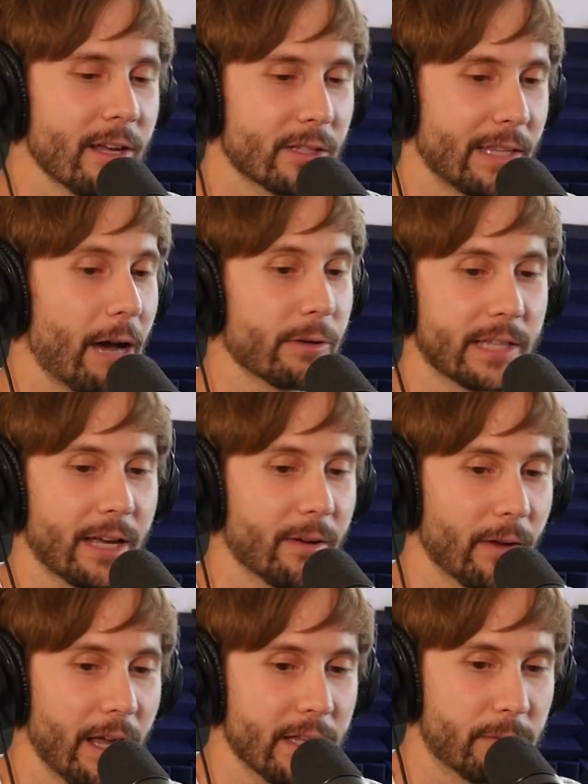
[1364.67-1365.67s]
So that was
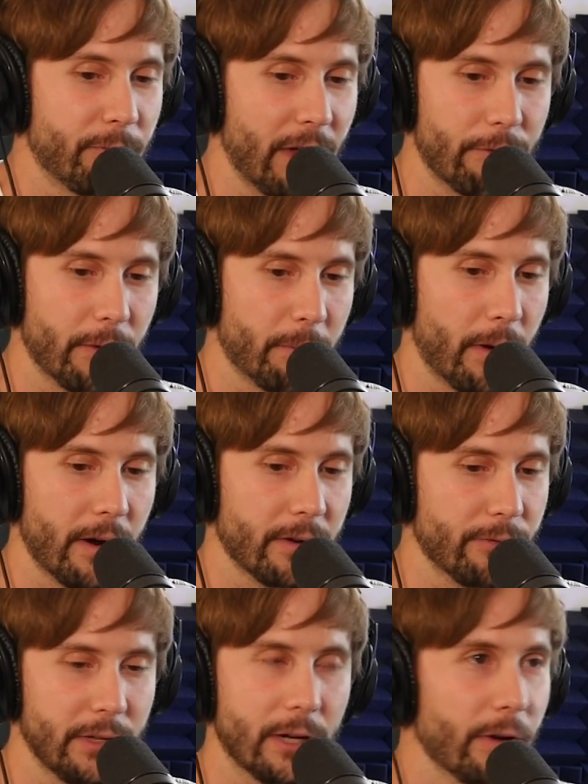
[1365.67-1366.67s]
like his favorite part
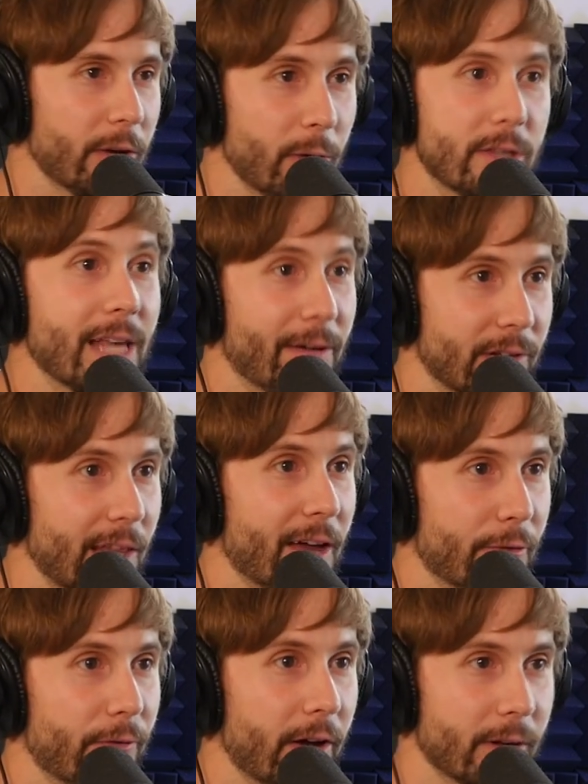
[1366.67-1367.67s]
of, you know, he was having a
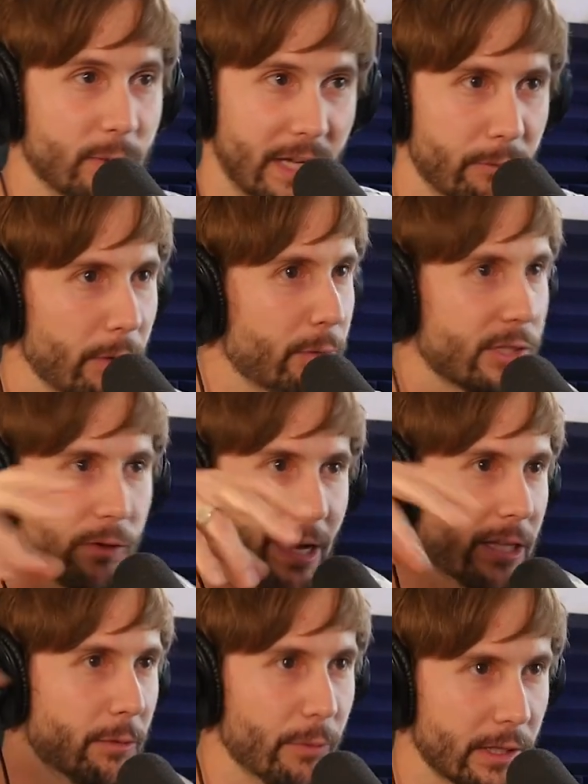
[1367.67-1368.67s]
lot of fun because we
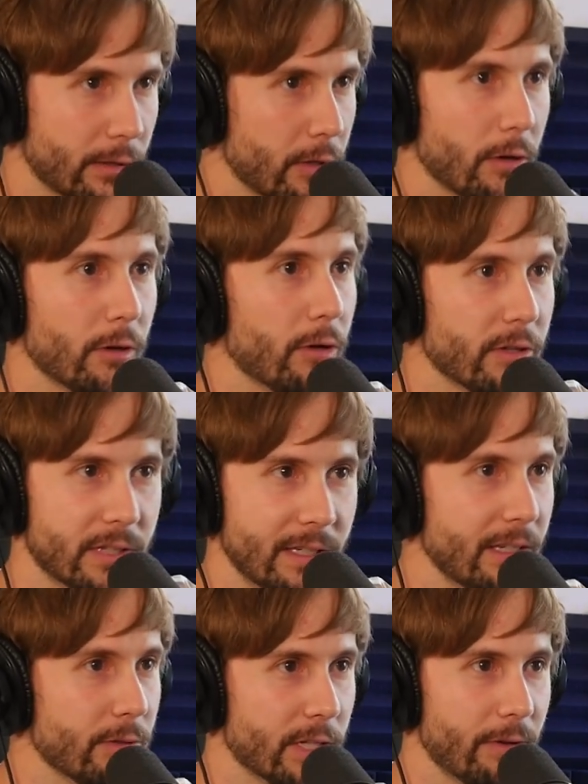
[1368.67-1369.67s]
surrounded him with girls
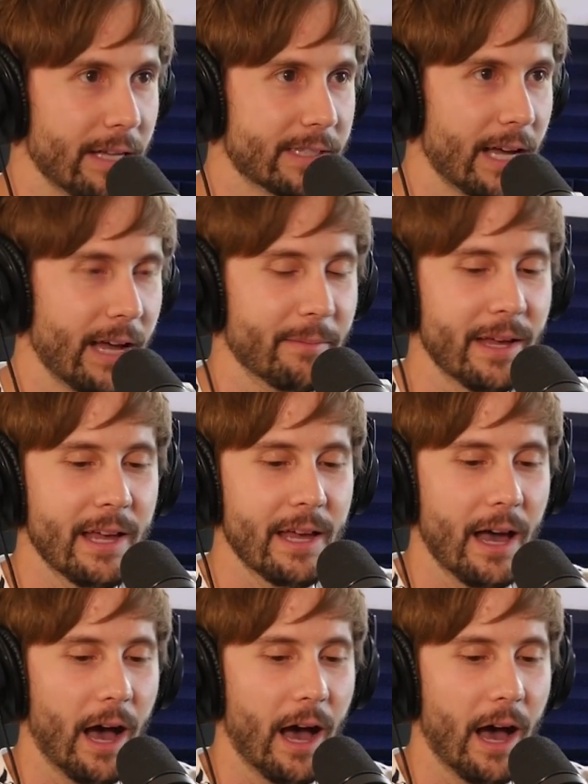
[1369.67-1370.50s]
and it was a great time. Sure.